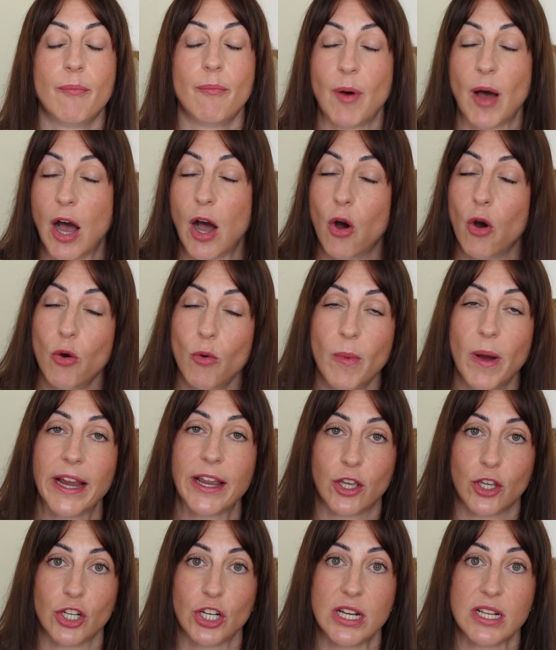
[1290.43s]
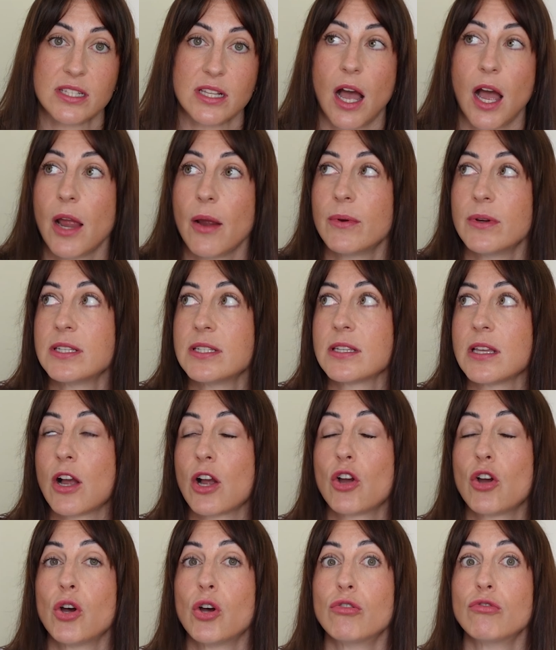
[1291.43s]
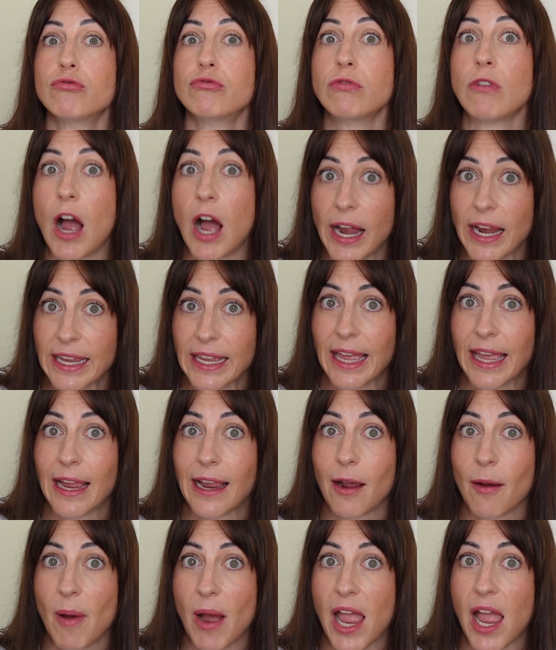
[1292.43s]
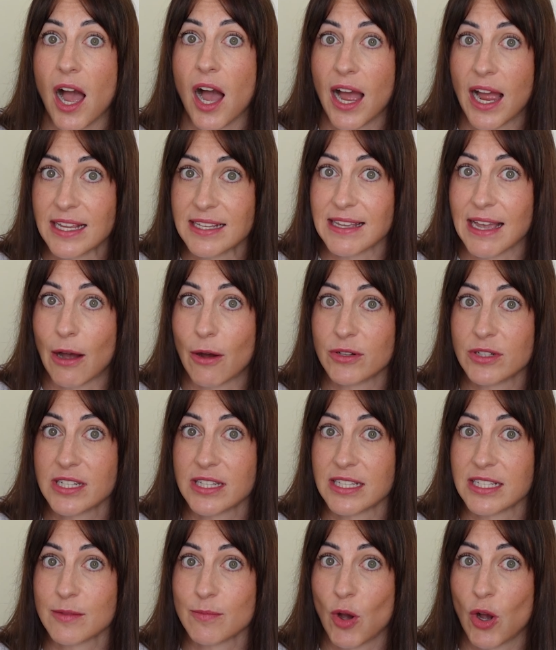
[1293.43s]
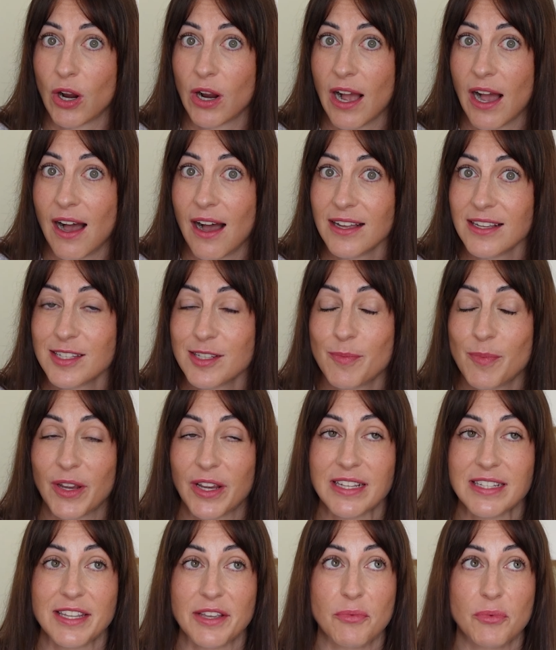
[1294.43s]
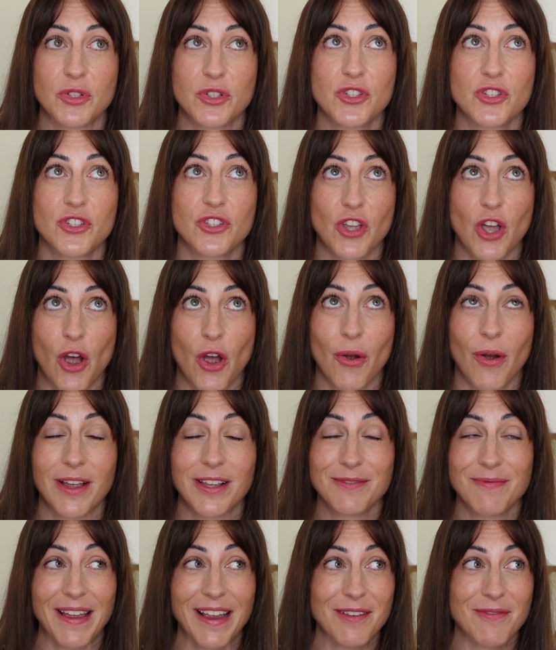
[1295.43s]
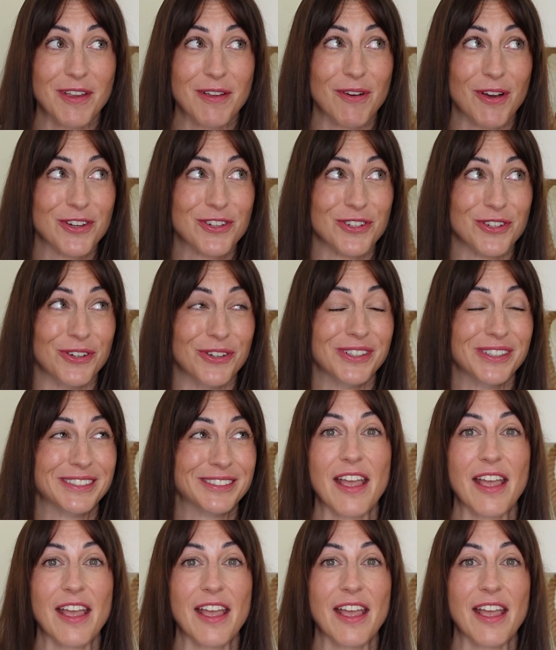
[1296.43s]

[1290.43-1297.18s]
But oh my goodness, I was crying my eyes out to this podcast because it was so, it's making me emotional.